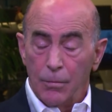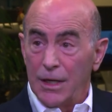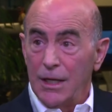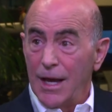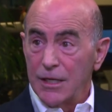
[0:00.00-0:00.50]
but
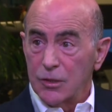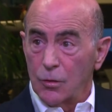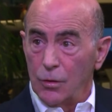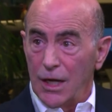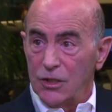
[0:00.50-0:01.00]
he has to
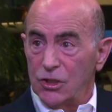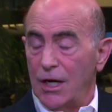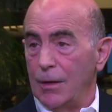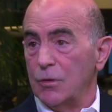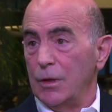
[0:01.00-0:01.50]
create
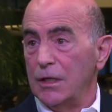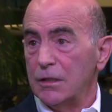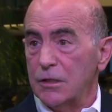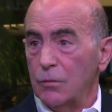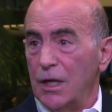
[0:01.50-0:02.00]
jobs. When he
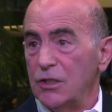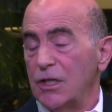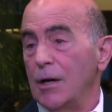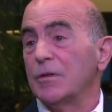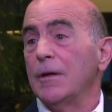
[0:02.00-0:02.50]
doesn't create
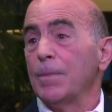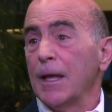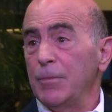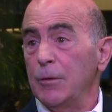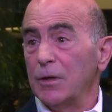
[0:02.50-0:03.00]
jobs,
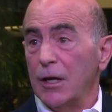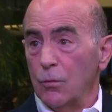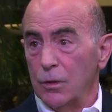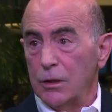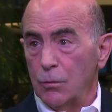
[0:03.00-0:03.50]
people get
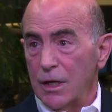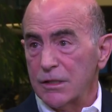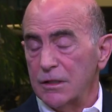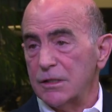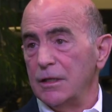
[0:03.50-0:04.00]
really
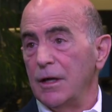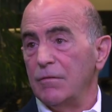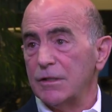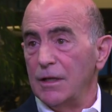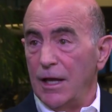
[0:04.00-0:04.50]
restless and
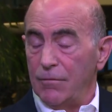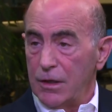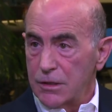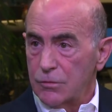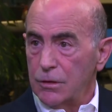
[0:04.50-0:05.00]
they've, they have a
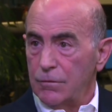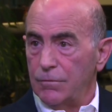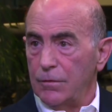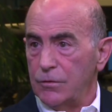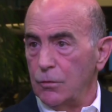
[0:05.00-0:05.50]
history
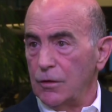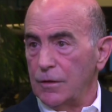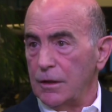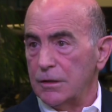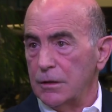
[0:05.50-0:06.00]
of, of doing
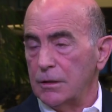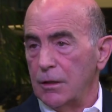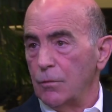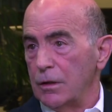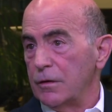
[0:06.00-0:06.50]
things that
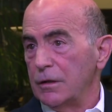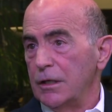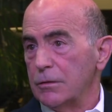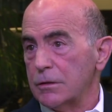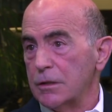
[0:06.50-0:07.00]
get rid of the
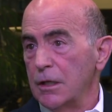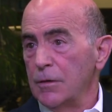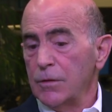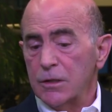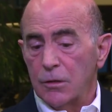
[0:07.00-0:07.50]
leaders.
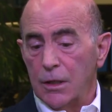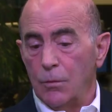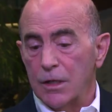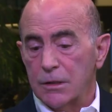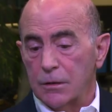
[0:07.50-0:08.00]
So he
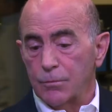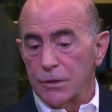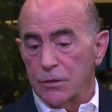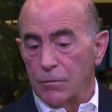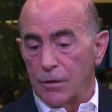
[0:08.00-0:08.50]
wants to
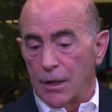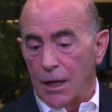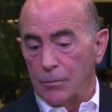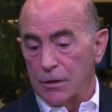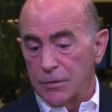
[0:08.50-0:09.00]
preserve the
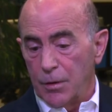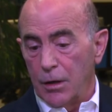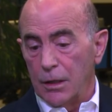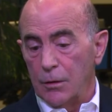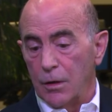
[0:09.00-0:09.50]
Communist
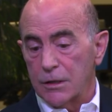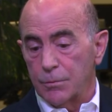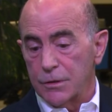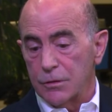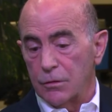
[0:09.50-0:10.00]
Party, he wants to
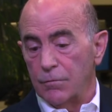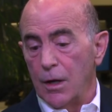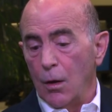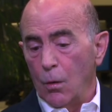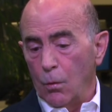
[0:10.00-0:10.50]
preserve
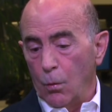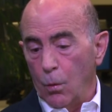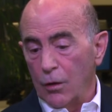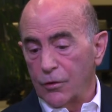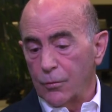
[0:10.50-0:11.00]

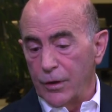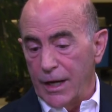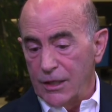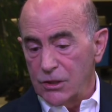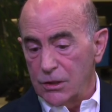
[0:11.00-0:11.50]
wealth
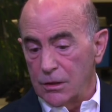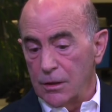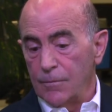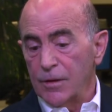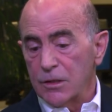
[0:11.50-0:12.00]
creation
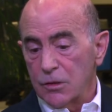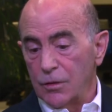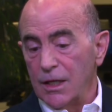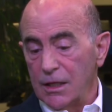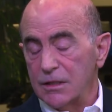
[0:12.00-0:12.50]
so
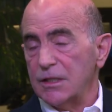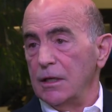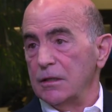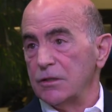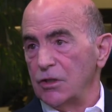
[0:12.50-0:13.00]
that he can stay
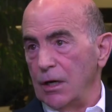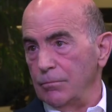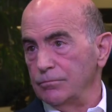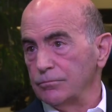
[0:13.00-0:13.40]
in his job.